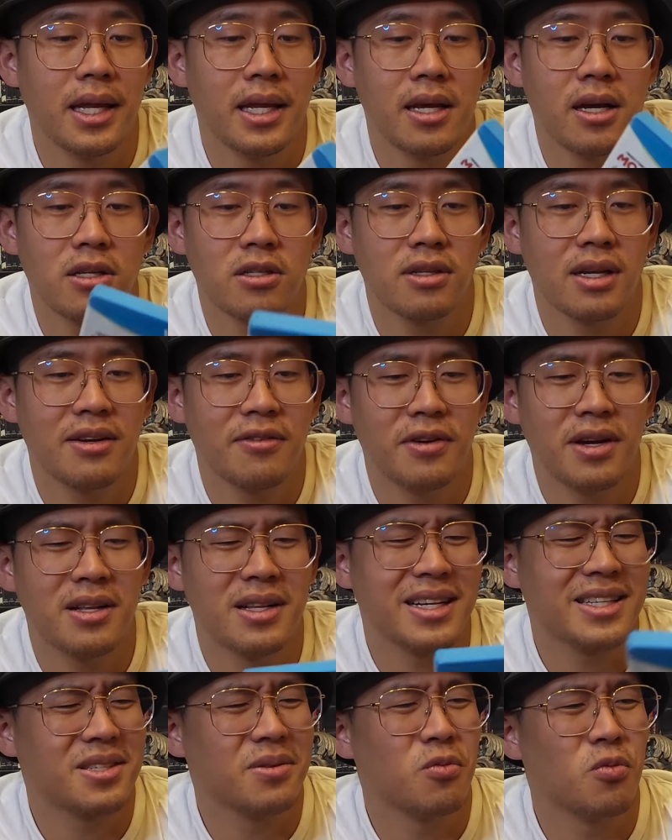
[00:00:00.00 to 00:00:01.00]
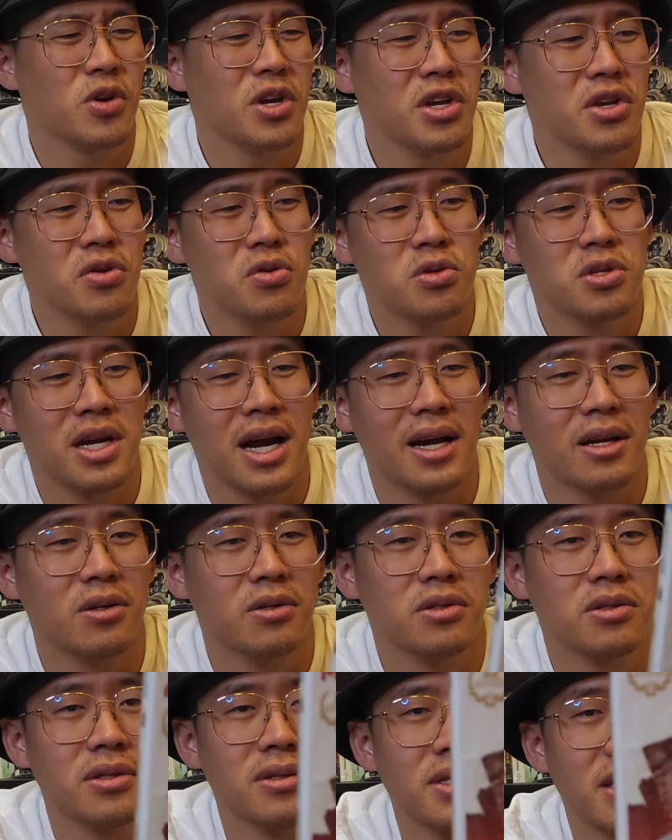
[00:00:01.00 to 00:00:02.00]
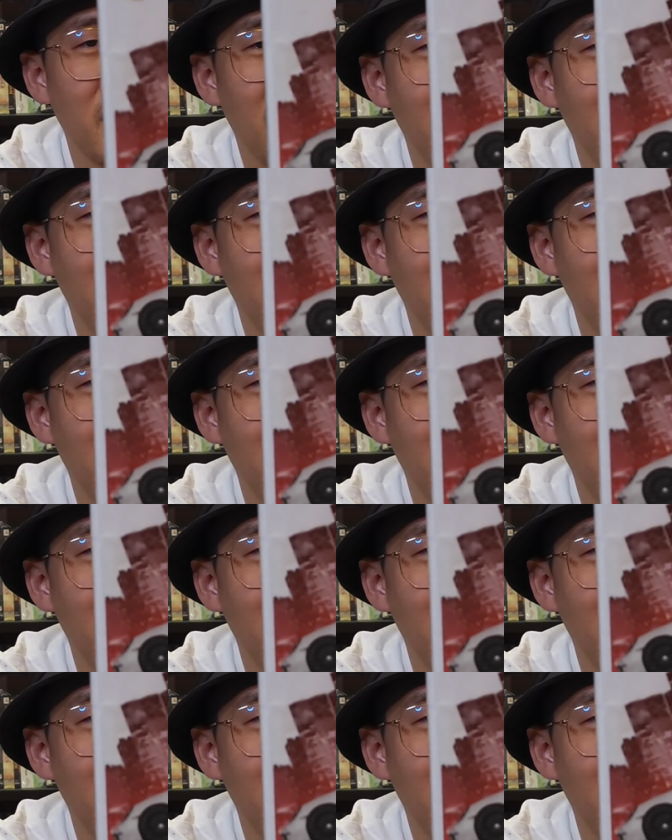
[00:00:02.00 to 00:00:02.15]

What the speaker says: he also found like some Wii U titles, so he was like,